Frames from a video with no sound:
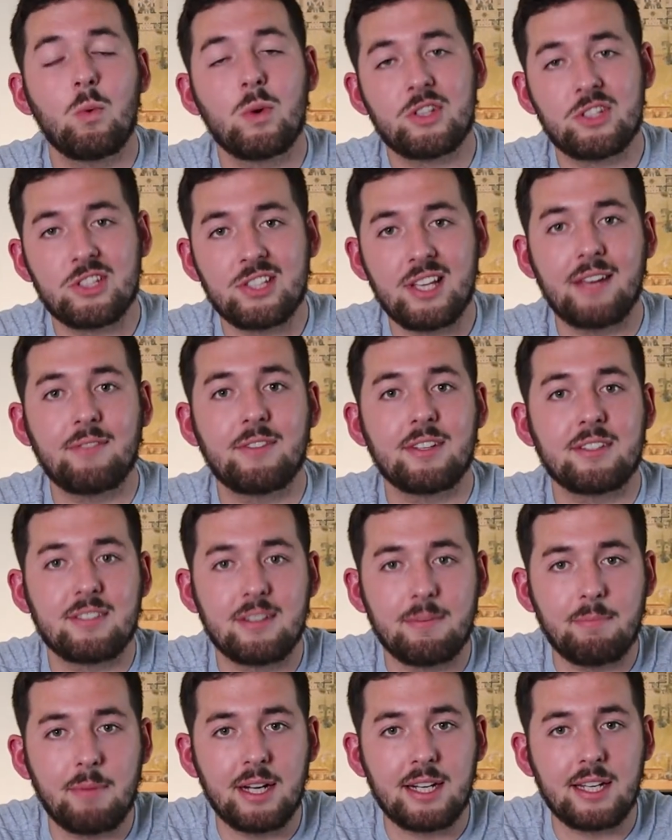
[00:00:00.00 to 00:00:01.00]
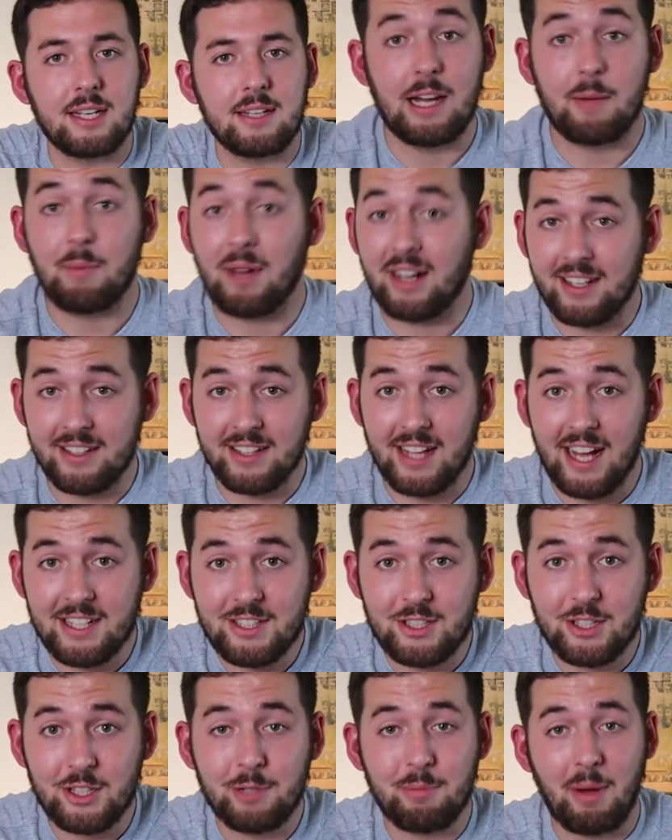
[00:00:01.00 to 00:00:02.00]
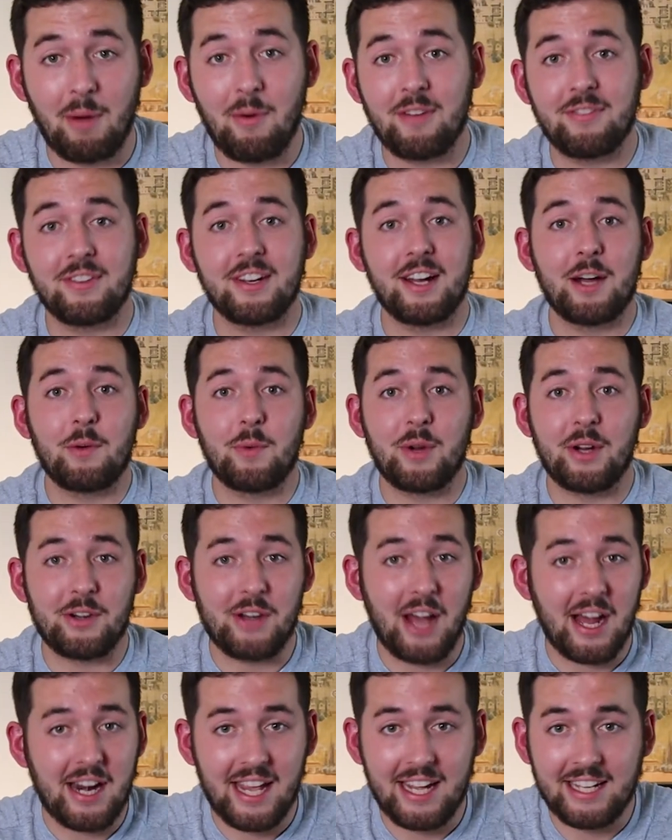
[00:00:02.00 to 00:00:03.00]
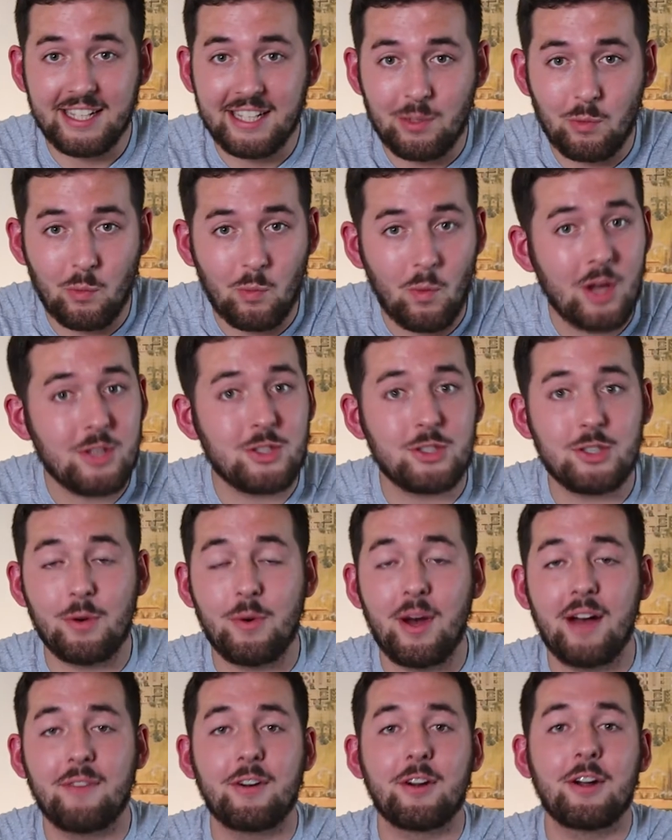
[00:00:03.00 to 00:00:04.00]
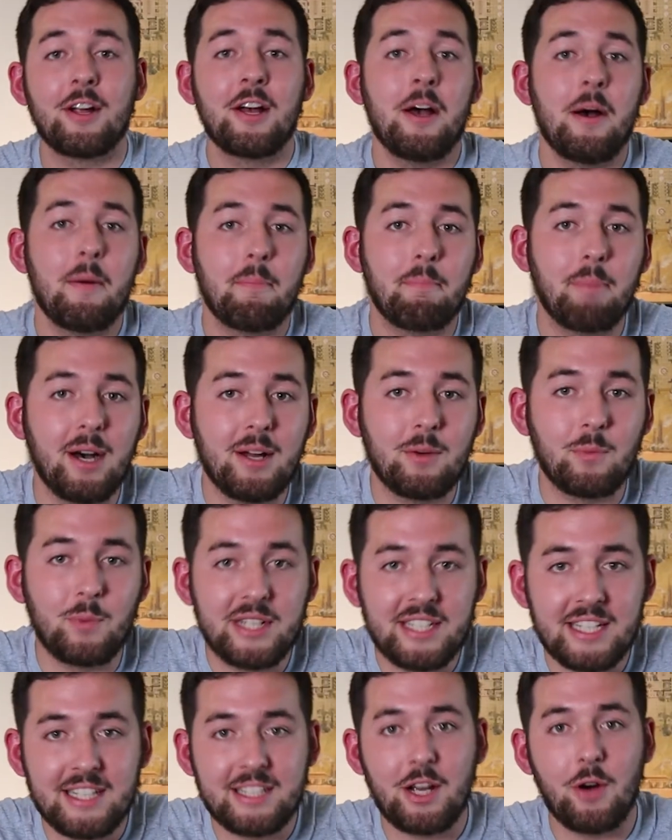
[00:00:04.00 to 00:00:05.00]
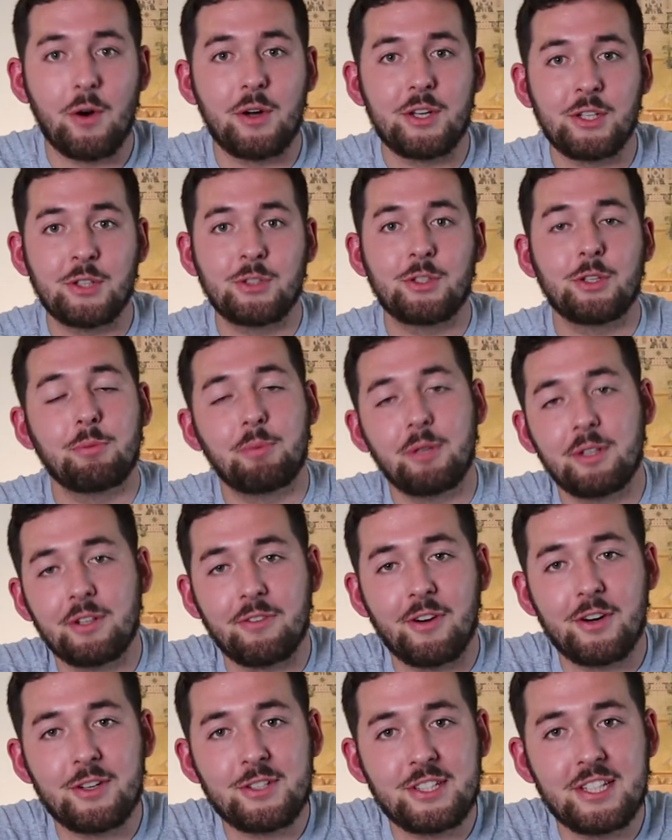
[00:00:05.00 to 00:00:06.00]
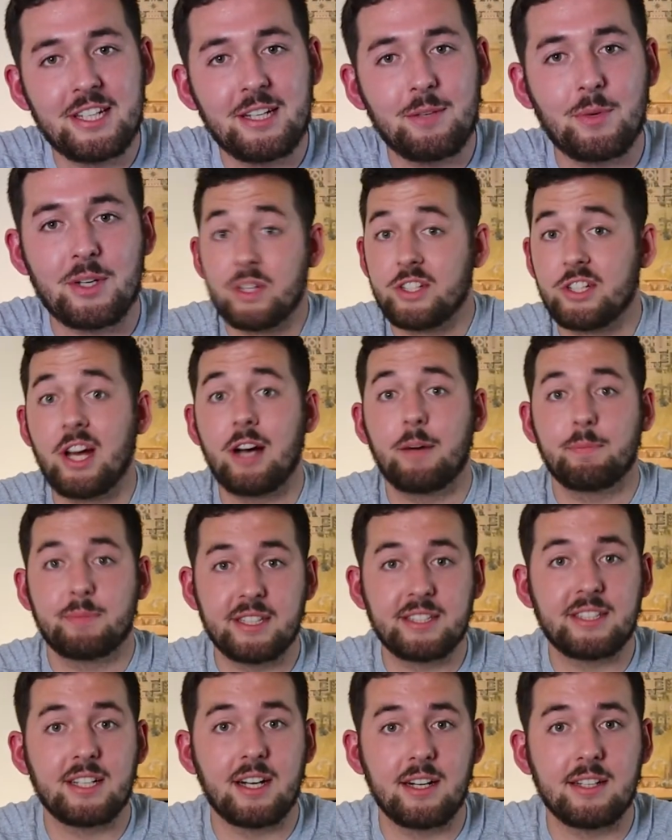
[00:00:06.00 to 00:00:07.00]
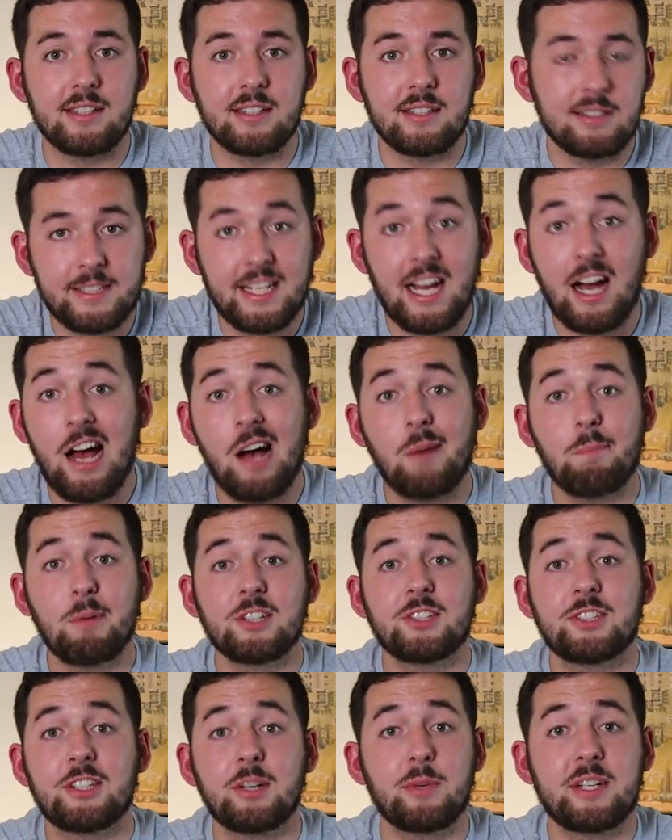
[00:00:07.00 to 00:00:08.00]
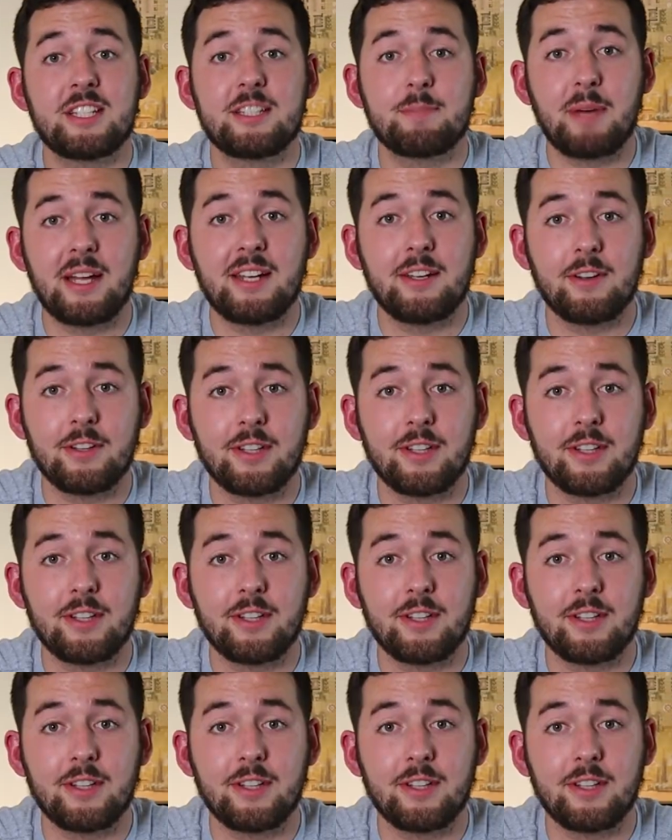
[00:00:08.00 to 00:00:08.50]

which saved us some money. Now, I'm not gonna lie to you, my wife and I, we are not handy whatsoever, but we did go on YouTube University, which helped a ton. Now, how much did we spend